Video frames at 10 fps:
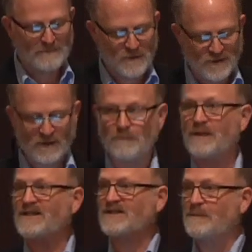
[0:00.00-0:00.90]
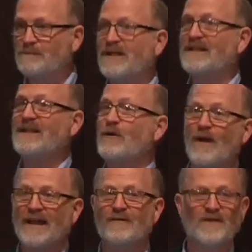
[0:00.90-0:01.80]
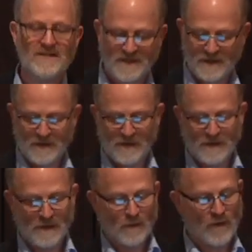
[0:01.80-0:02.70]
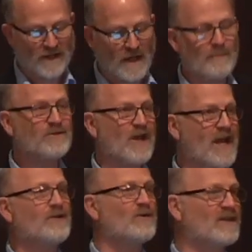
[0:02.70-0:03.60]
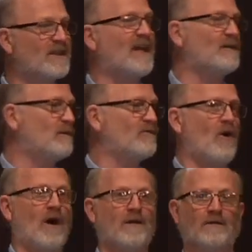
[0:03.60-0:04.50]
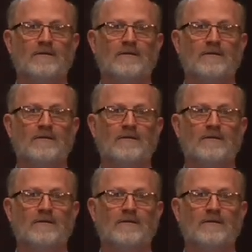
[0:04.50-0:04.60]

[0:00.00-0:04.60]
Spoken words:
musical, but it's completely irrelevant when it comes to entering the kingdom of God.